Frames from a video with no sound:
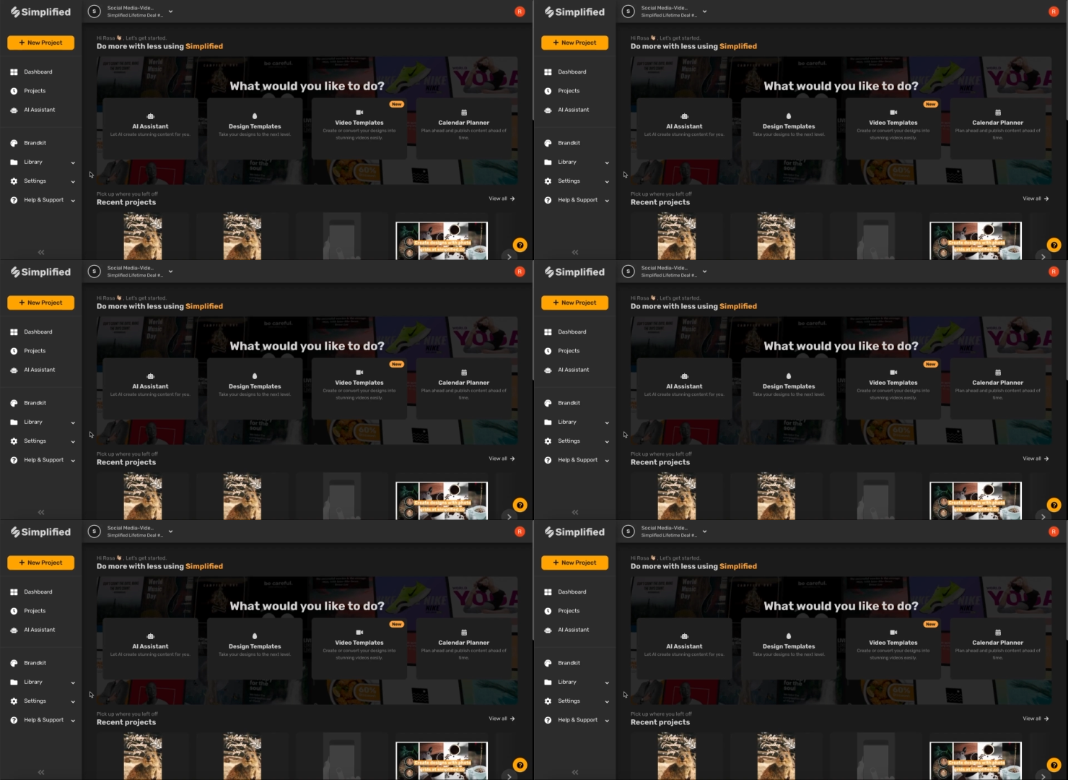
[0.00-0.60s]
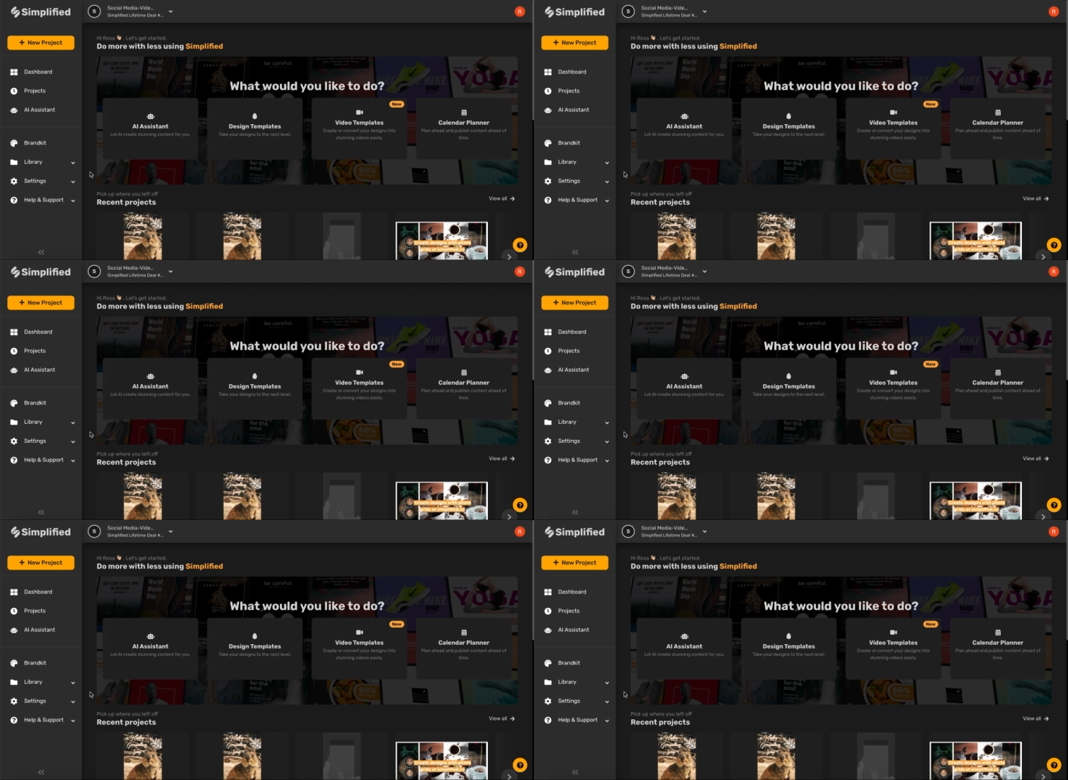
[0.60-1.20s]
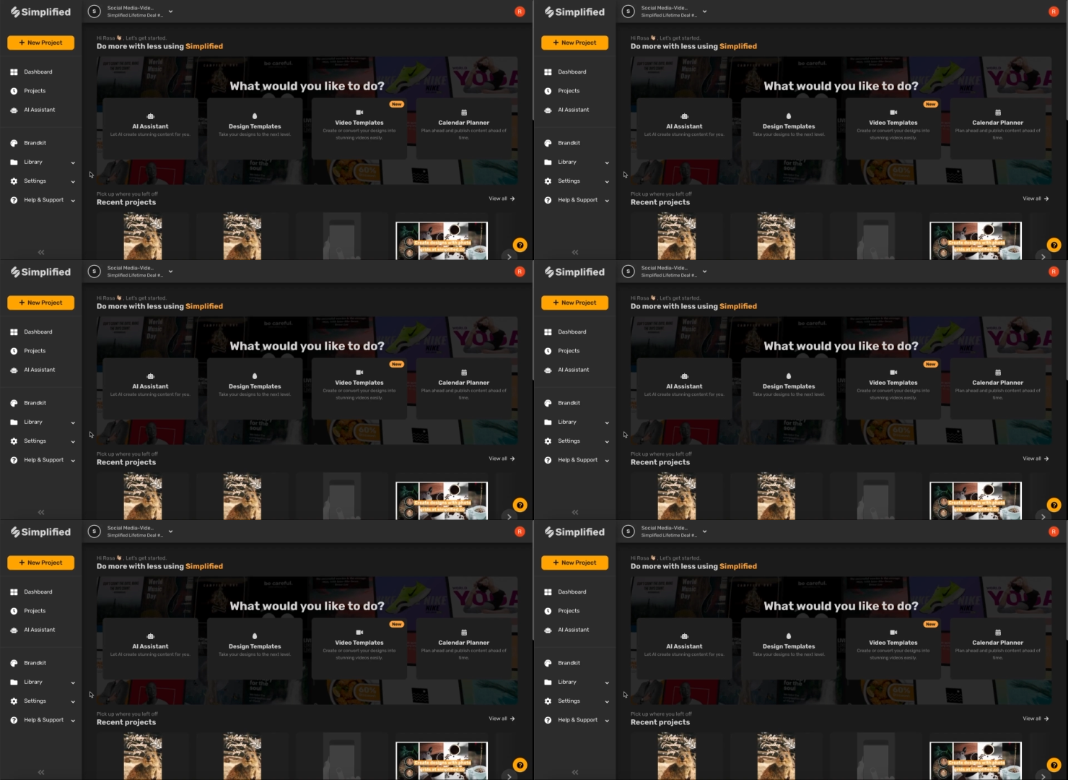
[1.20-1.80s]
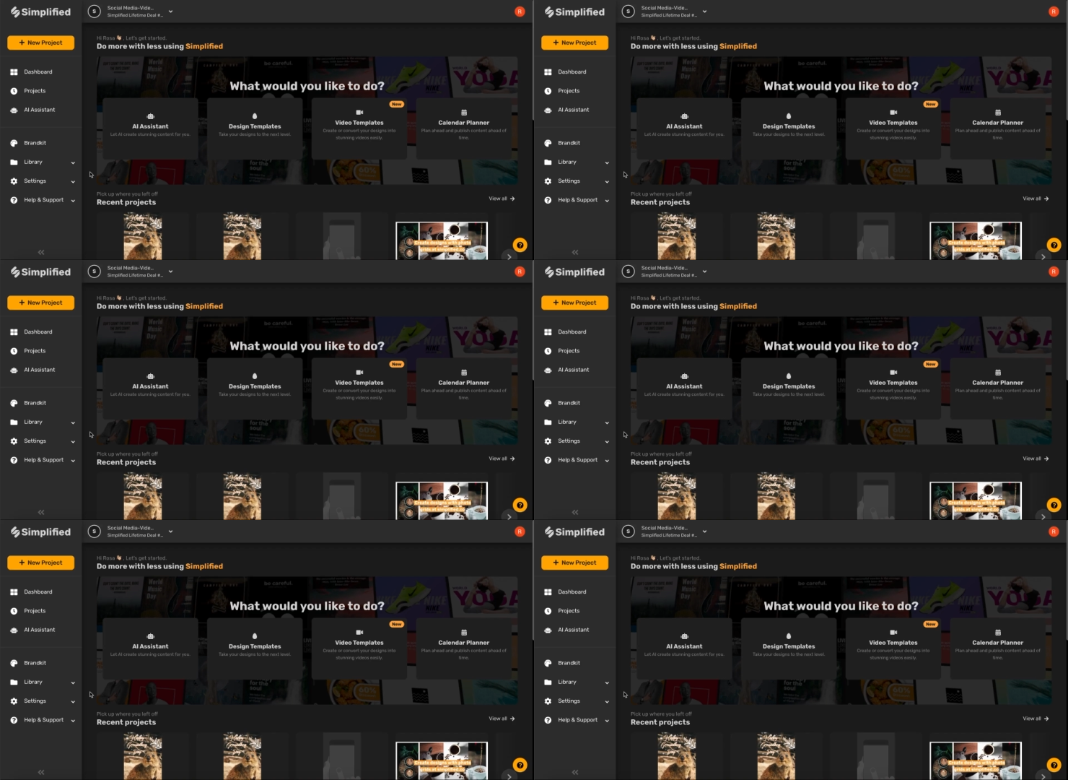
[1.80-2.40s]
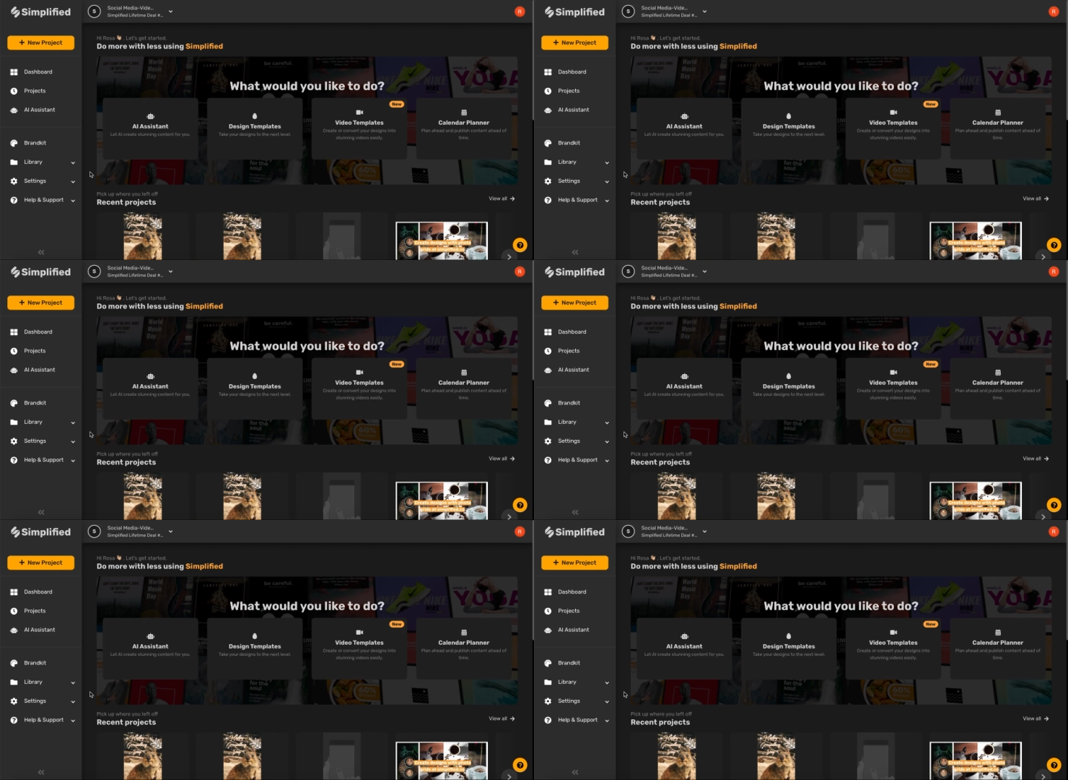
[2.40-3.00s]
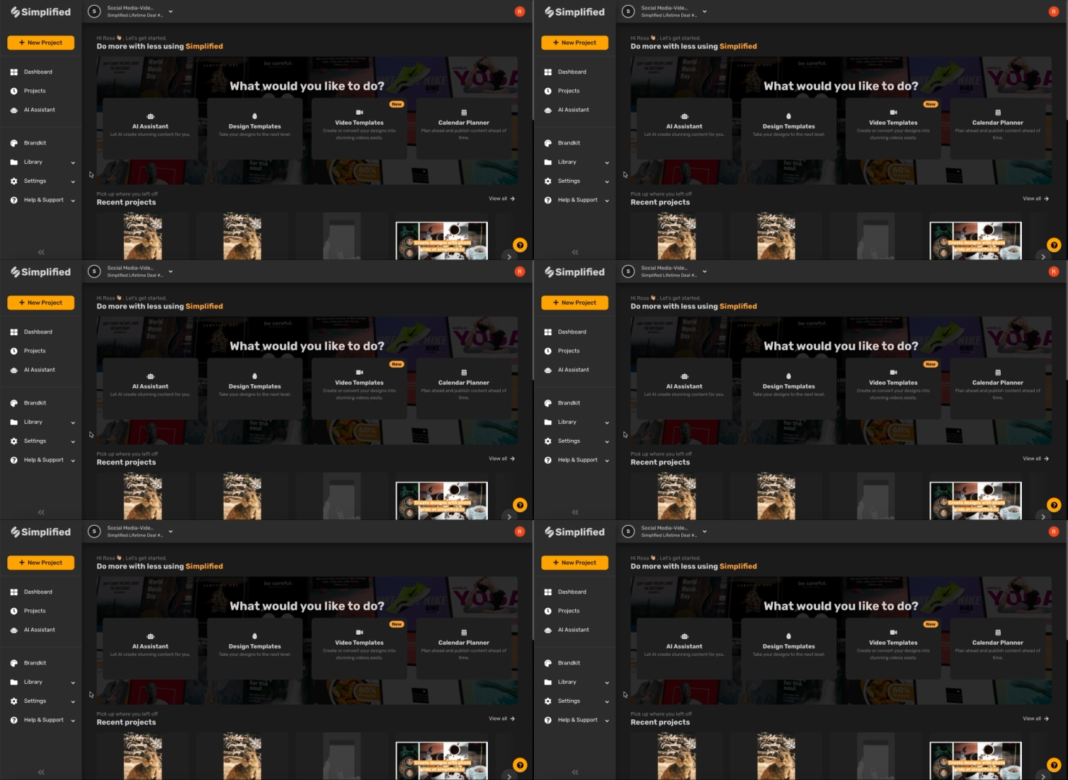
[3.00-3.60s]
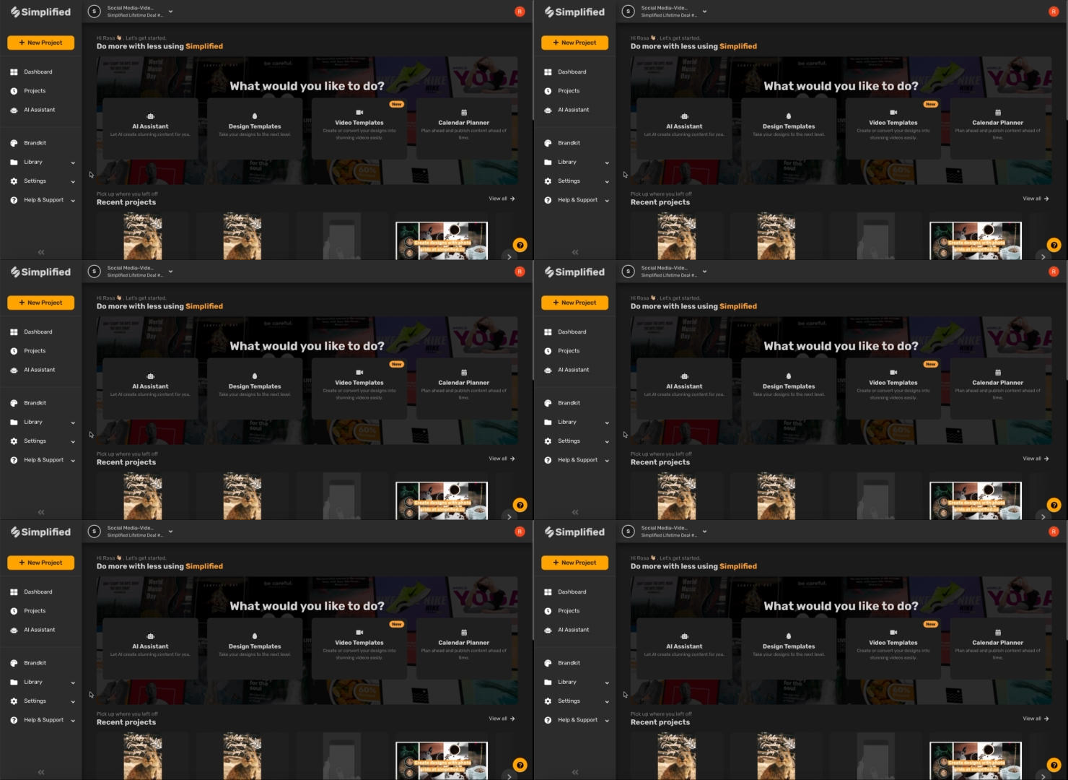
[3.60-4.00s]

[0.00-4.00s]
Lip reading: (no speaker visible)